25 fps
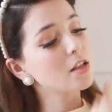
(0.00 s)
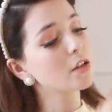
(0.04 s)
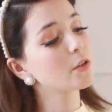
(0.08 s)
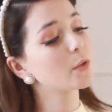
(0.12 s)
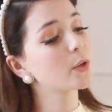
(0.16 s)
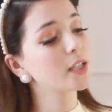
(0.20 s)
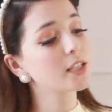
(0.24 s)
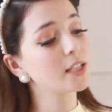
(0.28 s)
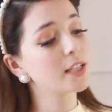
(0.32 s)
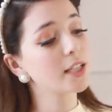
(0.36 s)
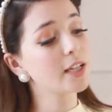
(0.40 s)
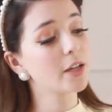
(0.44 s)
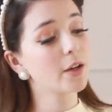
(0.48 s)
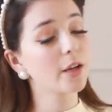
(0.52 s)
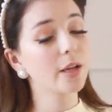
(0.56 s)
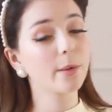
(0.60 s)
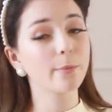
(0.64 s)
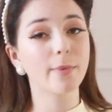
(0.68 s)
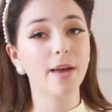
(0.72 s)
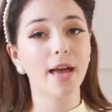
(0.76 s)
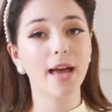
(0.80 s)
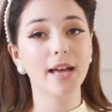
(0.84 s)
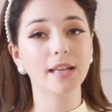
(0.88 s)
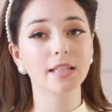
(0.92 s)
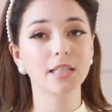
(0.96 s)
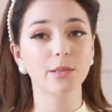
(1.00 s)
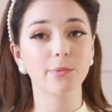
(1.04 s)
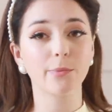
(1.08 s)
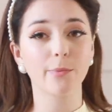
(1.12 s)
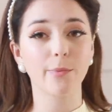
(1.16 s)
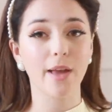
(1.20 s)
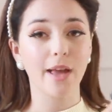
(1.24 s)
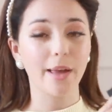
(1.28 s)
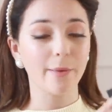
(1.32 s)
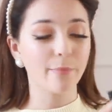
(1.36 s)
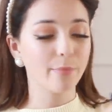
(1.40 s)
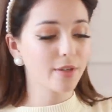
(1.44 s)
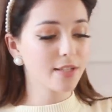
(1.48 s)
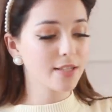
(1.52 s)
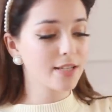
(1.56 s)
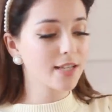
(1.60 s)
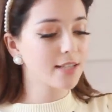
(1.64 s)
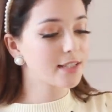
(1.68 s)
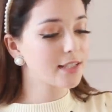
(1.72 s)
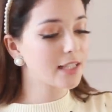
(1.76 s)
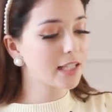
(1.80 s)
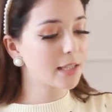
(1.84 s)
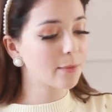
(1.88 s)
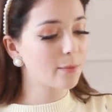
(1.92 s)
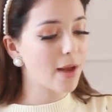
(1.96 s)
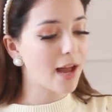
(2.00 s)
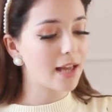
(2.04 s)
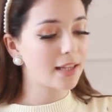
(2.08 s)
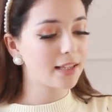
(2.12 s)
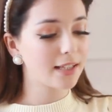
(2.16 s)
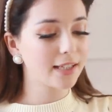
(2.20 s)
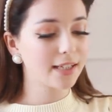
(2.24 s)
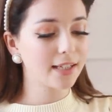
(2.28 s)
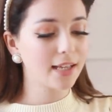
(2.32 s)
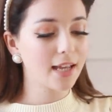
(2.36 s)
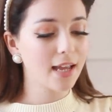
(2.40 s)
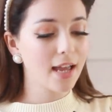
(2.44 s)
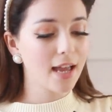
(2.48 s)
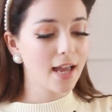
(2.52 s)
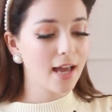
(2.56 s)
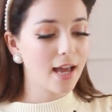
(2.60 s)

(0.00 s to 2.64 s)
So quickly going back to my Princess Thing palette,